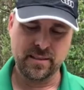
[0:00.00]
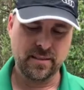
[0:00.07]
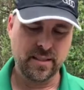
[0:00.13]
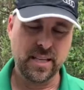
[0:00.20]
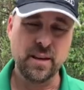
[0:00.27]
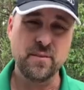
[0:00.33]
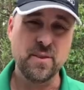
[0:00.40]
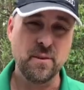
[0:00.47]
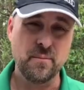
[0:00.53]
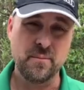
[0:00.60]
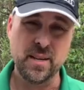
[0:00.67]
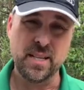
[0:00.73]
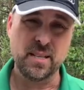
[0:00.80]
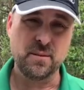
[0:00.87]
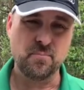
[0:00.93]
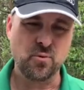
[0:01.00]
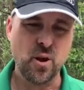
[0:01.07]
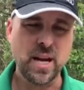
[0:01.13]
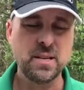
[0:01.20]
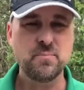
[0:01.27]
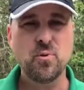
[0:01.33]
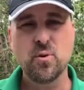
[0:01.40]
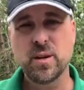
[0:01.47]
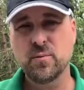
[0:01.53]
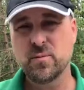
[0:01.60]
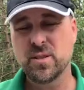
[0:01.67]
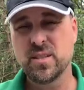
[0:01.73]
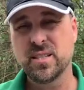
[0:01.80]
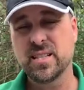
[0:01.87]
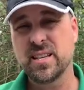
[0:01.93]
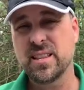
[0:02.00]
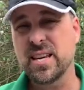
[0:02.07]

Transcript: given its price point, which is I